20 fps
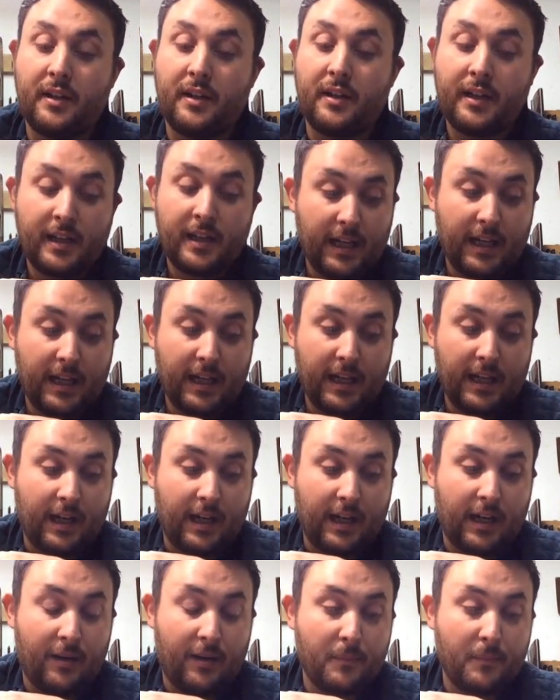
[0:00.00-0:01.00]

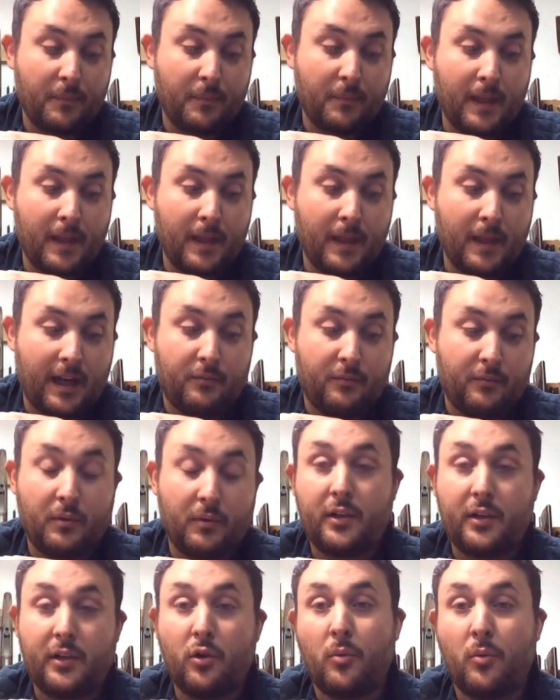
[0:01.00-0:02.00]
Yeah. Um, and
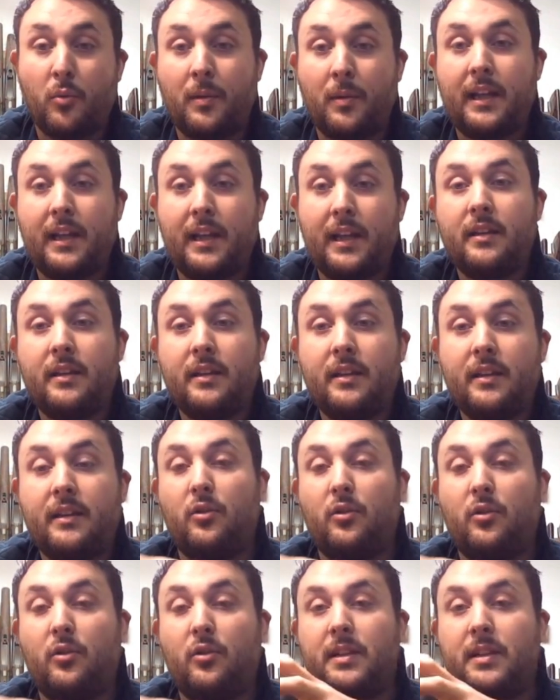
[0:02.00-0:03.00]
we normally
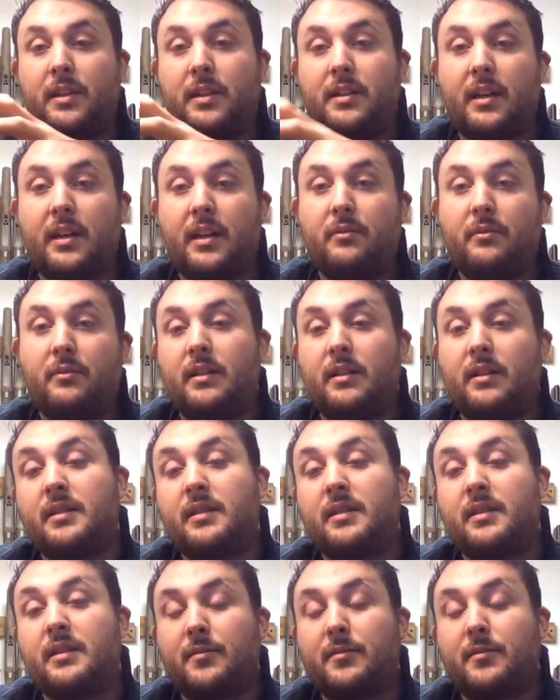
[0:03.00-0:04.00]
they normally take within
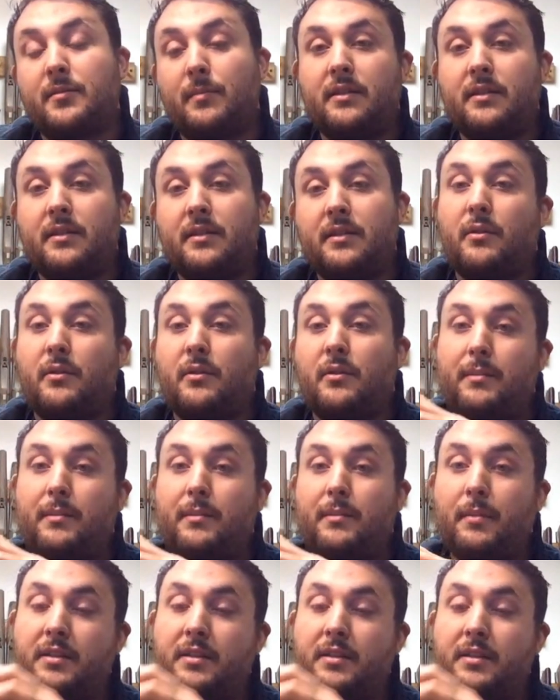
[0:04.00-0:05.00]
six months to
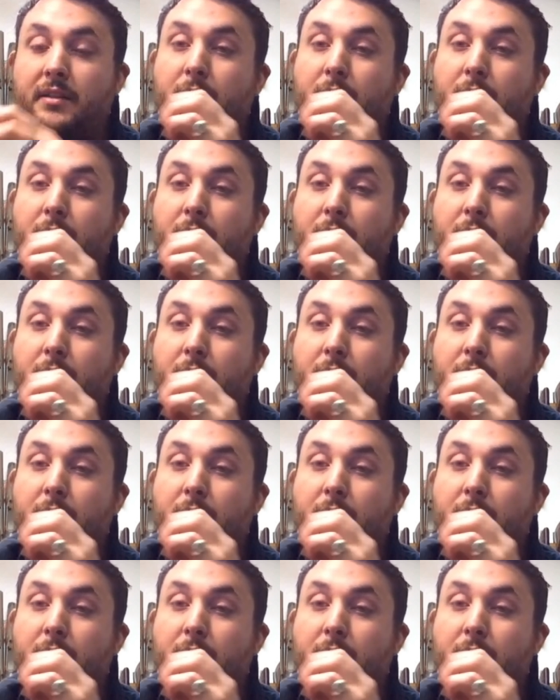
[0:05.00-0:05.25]
months,